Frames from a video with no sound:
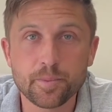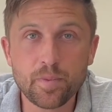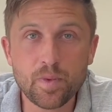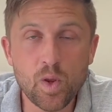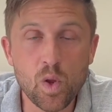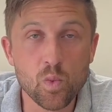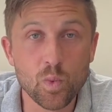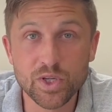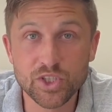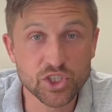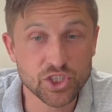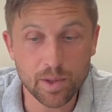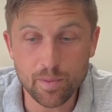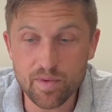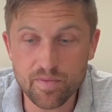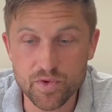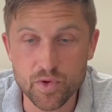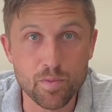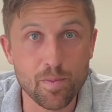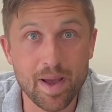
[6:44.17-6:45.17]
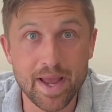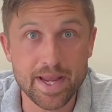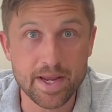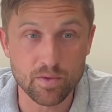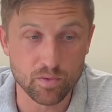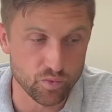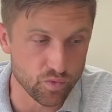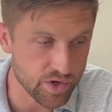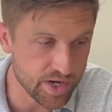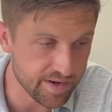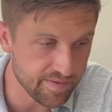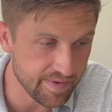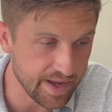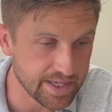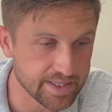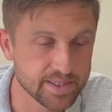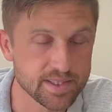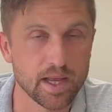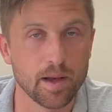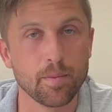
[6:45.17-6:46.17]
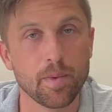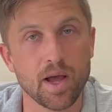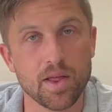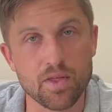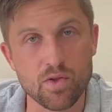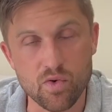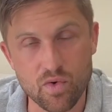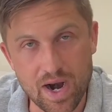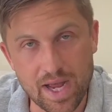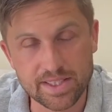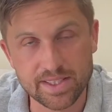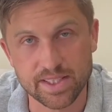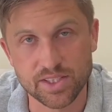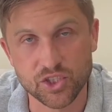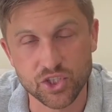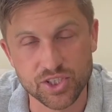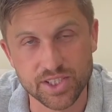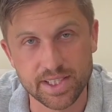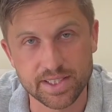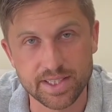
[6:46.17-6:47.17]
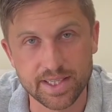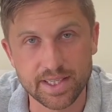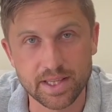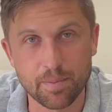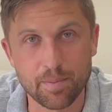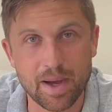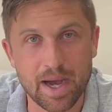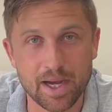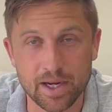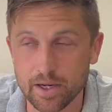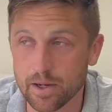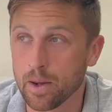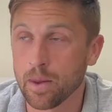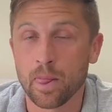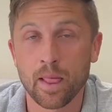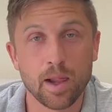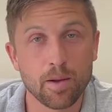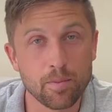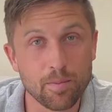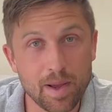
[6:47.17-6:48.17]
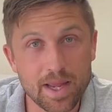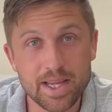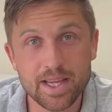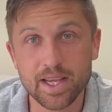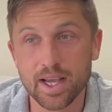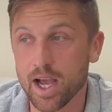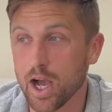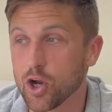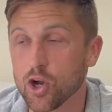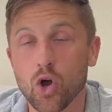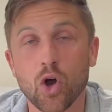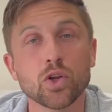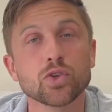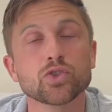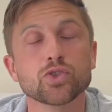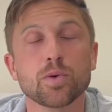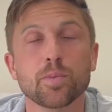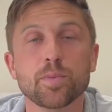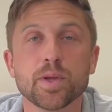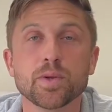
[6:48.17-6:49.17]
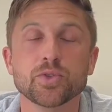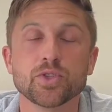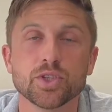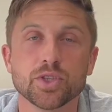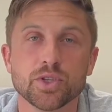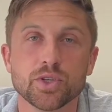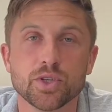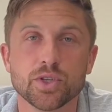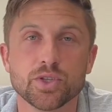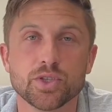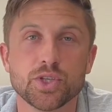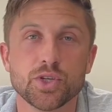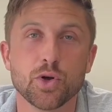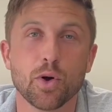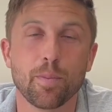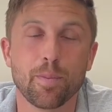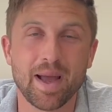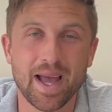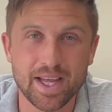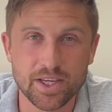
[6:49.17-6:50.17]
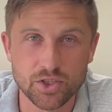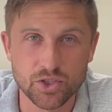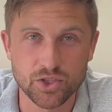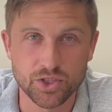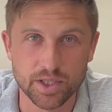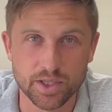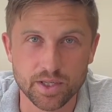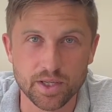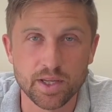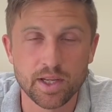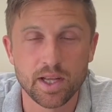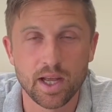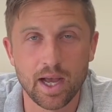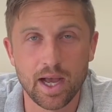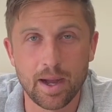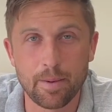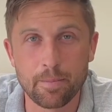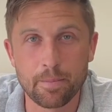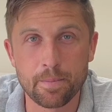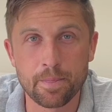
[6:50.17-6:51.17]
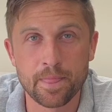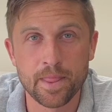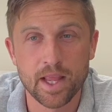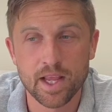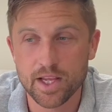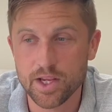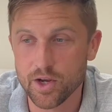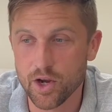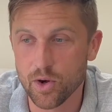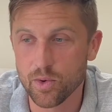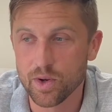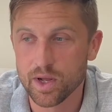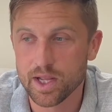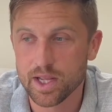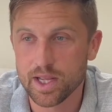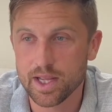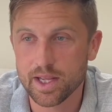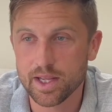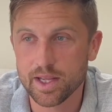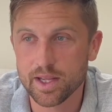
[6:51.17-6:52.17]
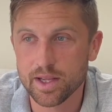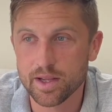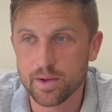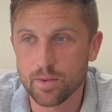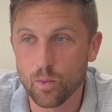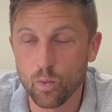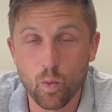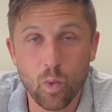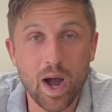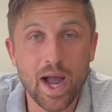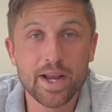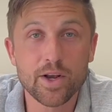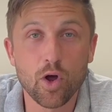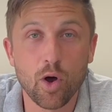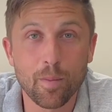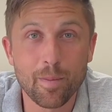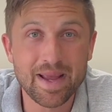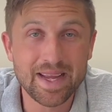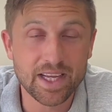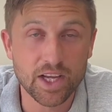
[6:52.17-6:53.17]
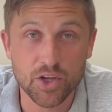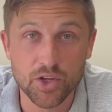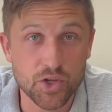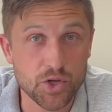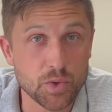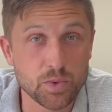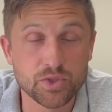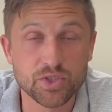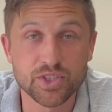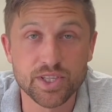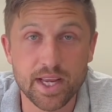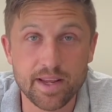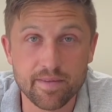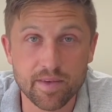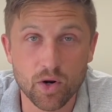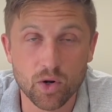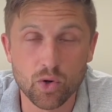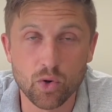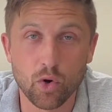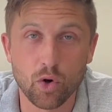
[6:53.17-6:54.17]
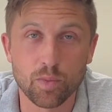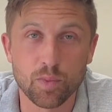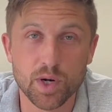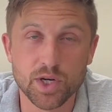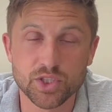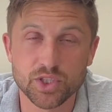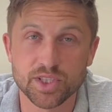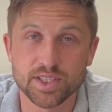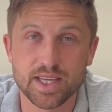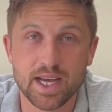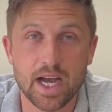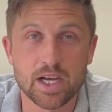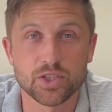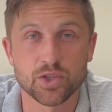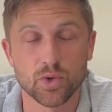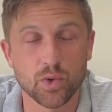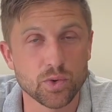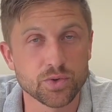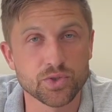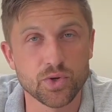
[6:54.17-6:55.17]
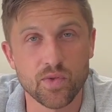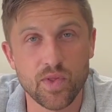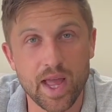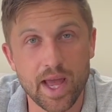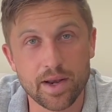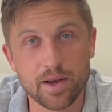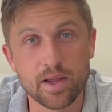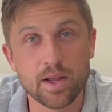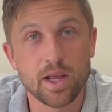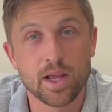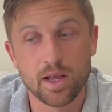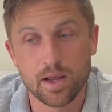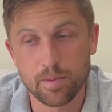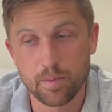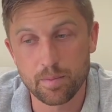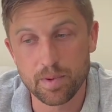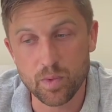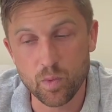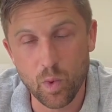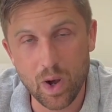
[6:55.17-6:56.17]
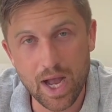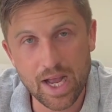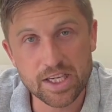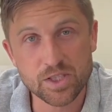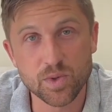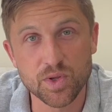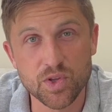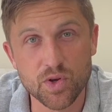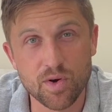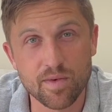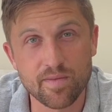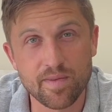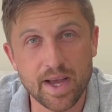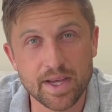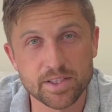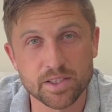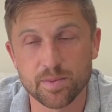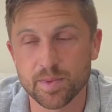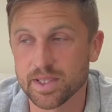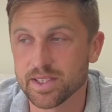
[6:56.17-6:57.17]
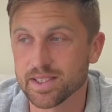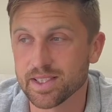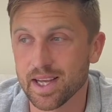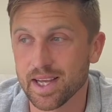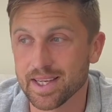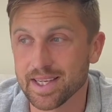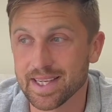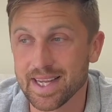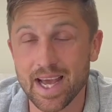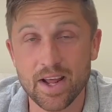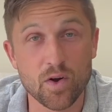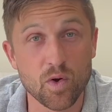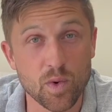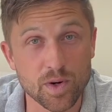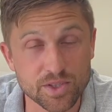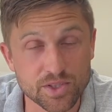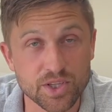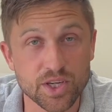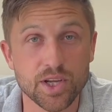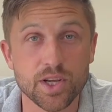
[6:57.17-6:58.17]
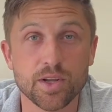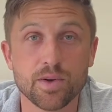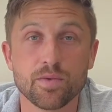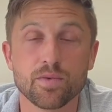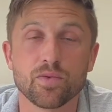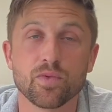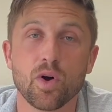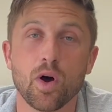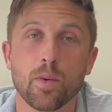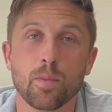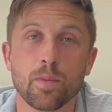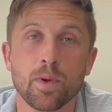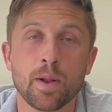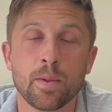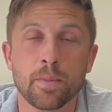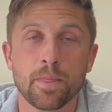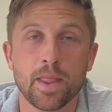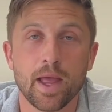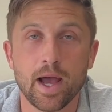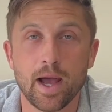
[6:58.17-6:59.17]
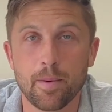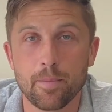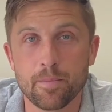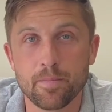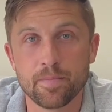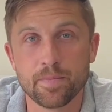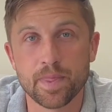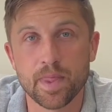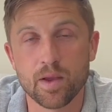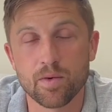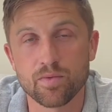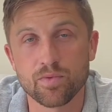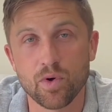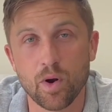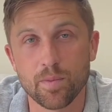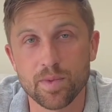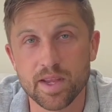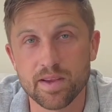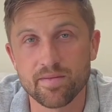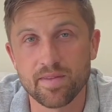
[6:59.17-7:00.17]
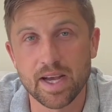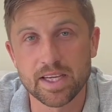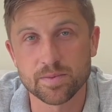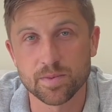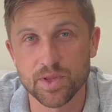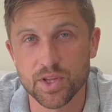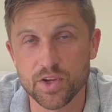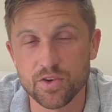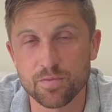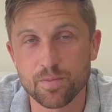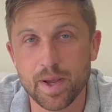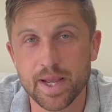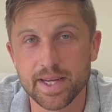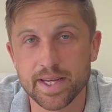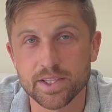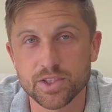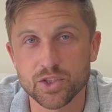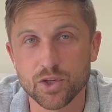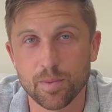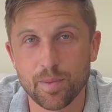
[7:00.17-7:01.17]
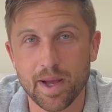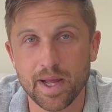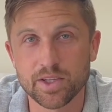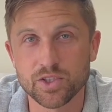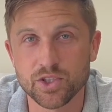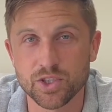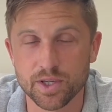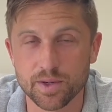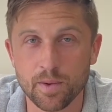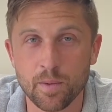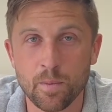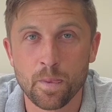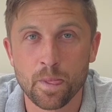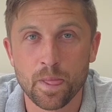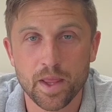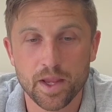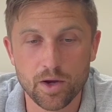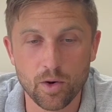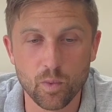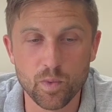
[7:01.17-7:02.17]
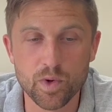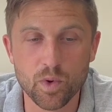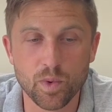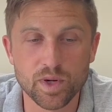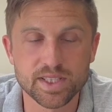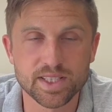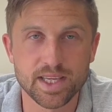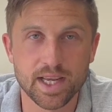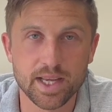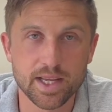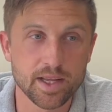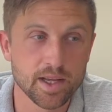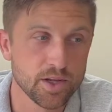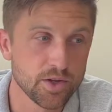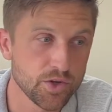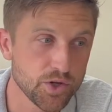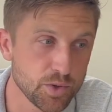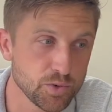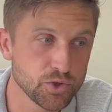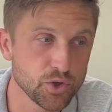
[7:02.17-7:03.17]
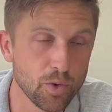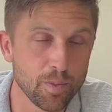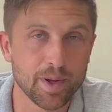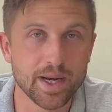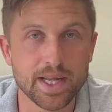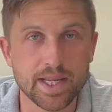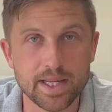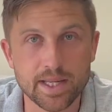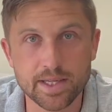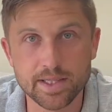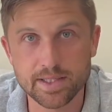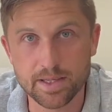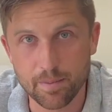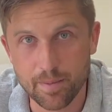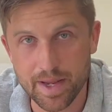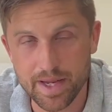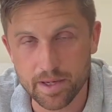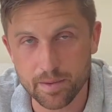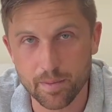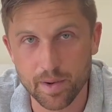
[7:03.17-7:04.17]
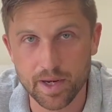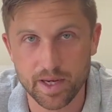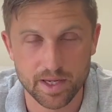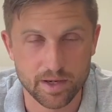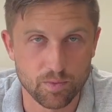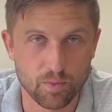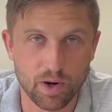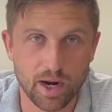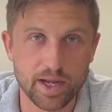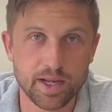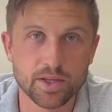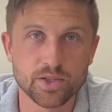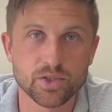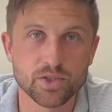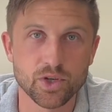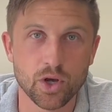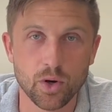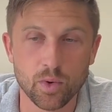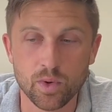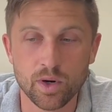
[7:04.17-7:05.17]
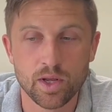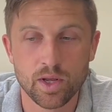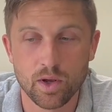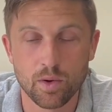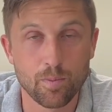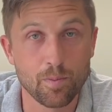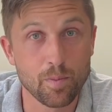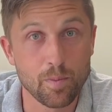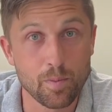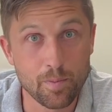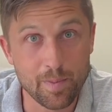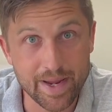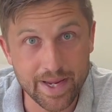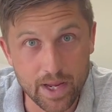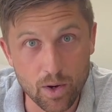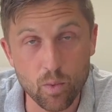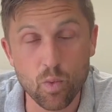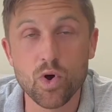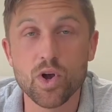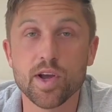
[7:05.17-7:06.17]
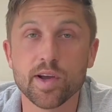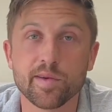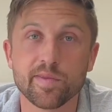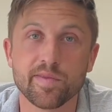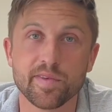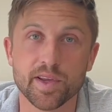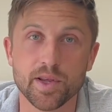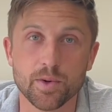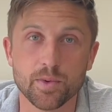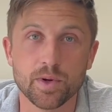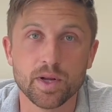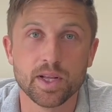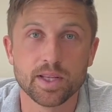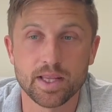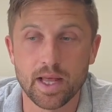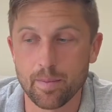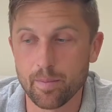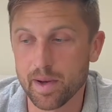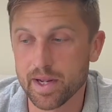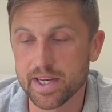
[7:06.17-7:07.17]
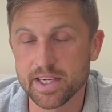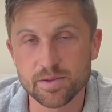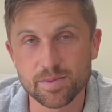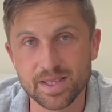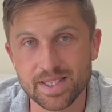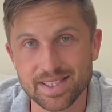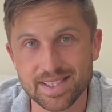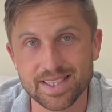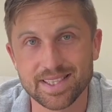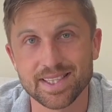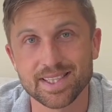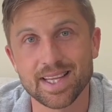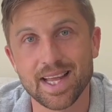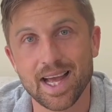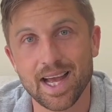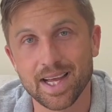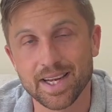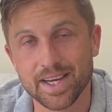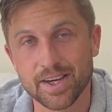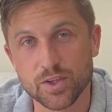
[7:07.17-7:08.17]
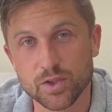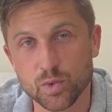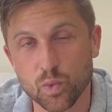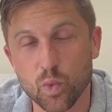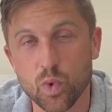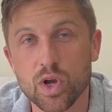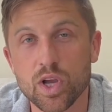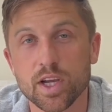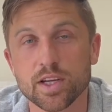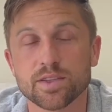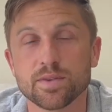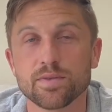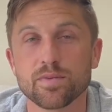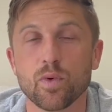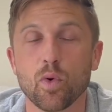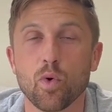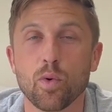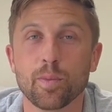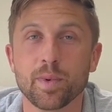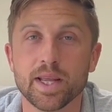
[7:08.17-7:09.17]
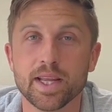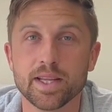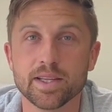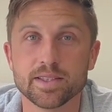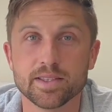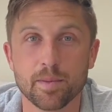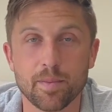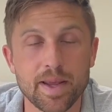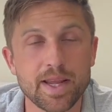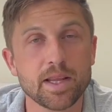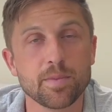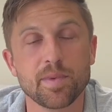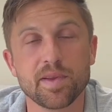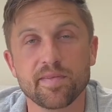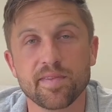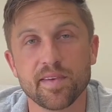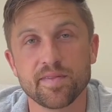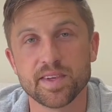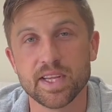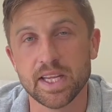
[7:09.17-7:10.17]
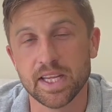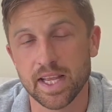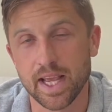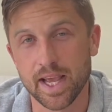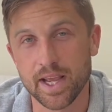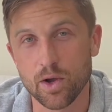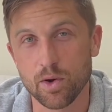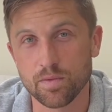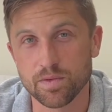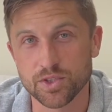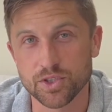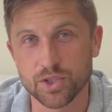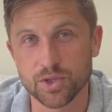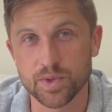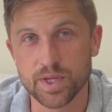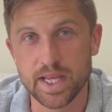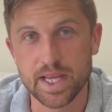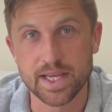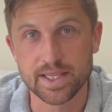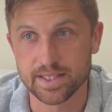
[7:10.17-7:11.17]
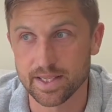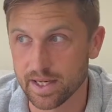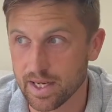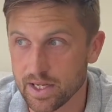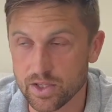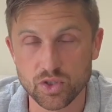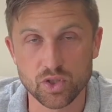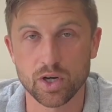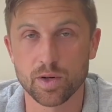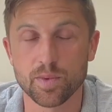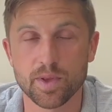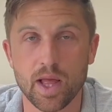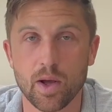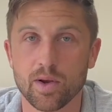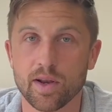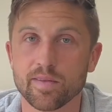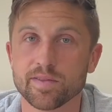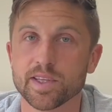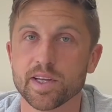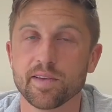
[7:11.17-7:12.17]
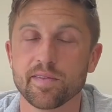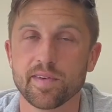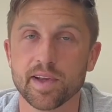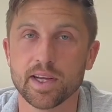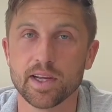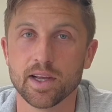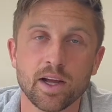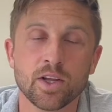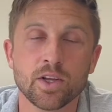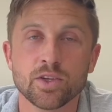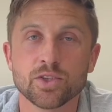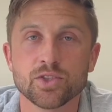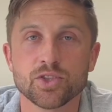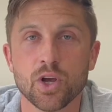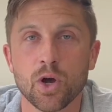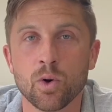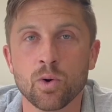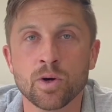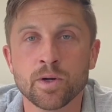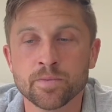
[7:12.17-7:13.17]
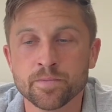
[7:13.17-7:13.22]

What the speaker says: which some of you may reinvest some and the rest is just sitting in the bank, make a contribution to your pension. You know, why not make a huge saving on corporation tax, and also then be wise with your investments and get a return from the investment that you've made into your pension. You know, we always say, use your money to make money, right? So make it work for you. That money's been sitting there and it has worked for me to make me 15K over 2 years, literally without lifting a finger. So